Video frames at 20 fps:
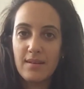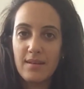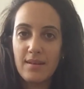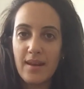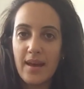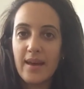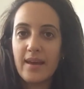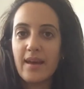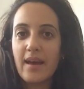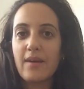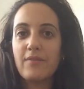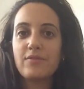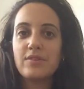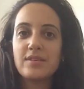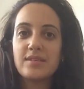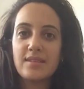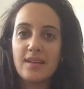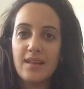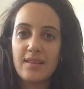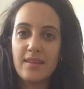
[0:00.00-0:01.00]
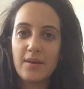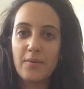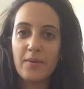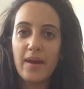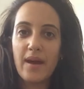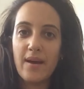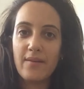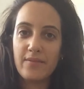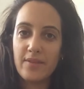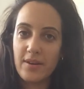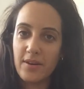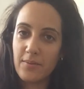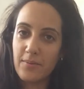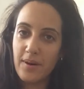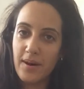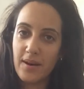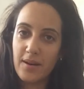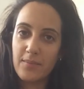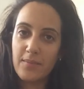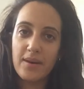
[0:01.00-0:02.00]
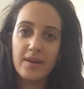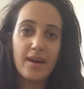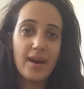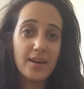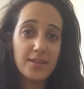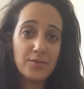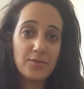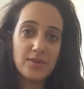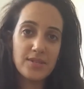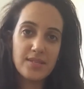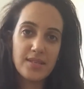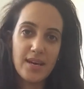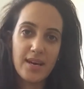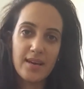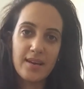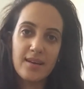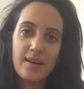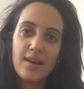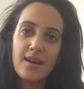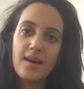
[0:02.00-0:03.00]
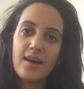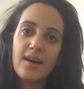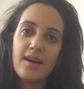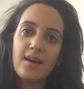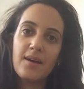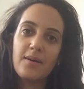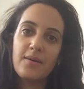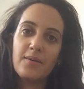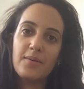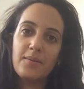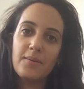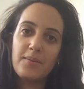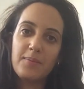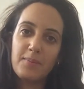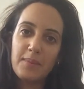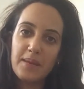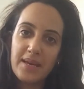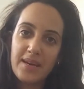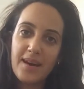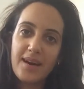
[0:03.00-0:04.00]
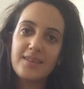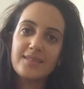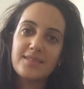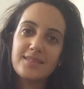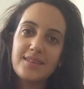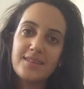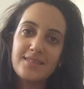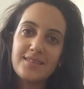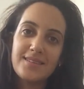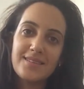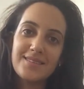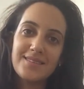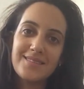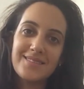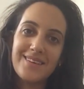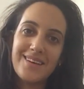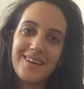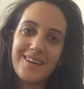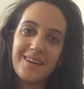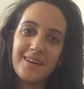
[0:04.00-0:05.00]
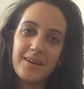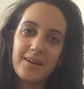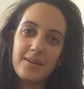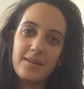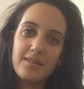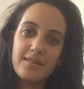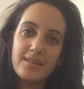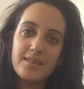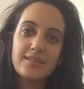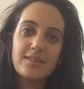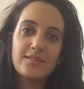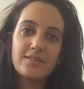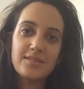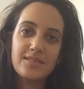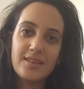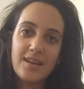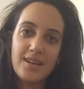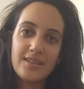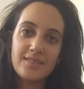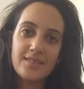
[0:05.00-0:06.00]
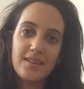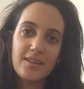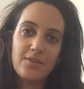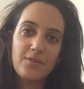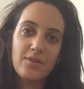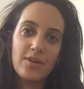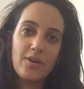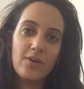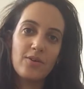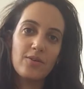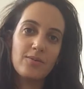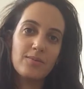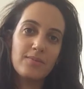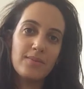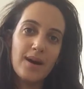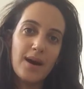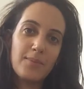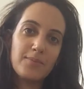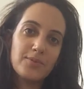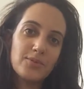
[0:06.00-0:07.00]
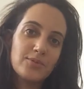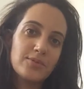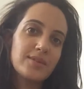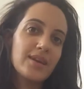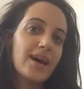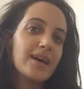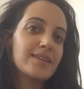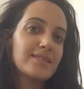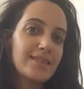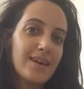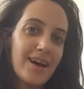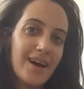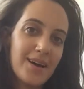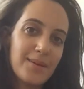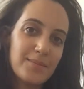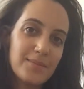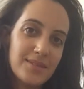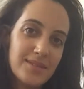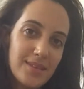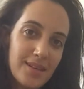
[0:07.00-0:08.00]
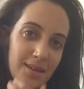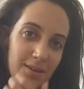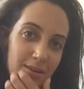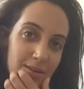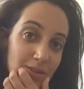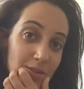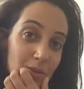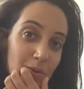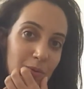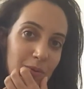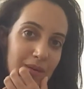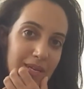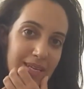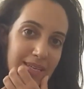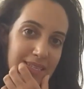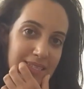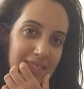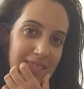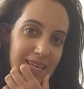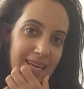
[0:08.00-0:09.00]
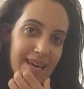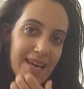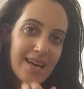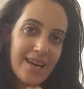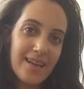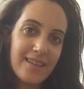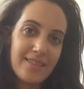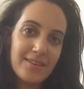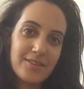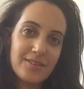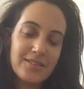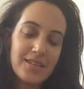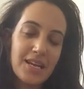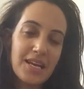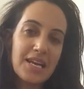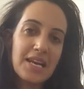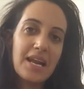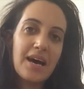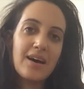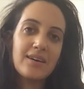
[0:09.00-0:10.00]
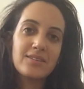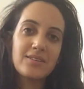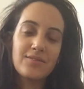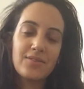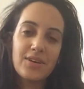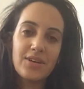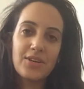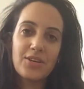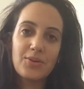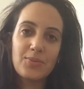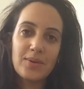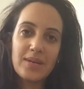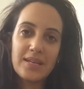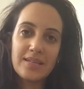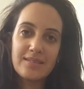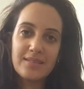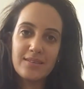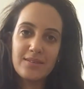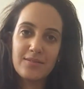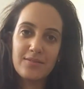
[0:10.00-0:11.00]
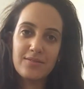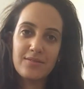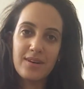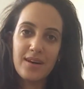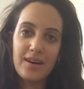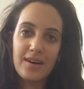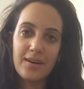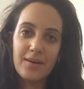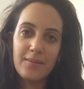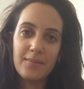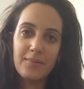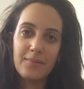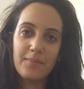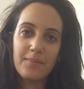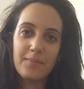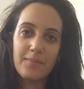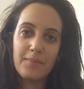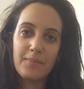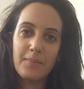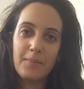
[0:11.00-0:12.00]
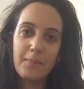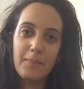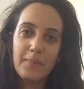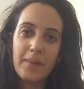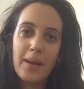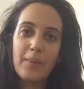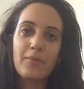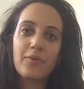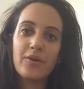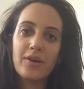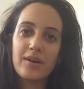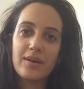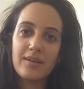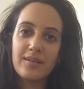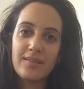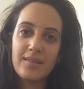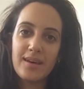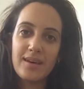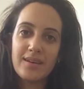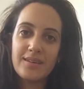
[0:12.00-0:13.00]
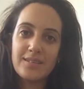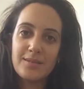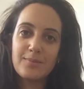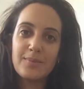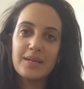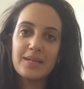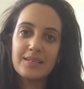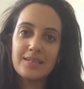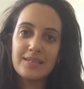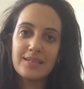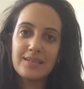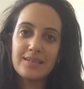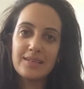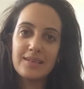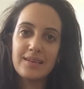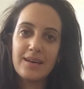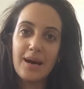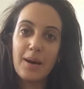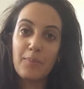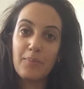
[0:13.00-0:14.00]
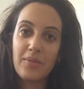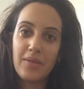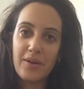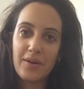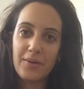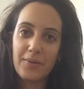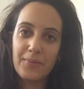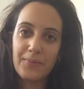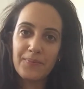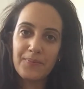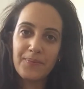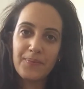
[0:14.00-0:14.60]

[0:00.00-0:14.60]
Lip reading: like every cell that we have in our body. But as we said, because these are cells that grow up to 10 times in 2 weeks, there's a lot of accumulative memory that is building up there.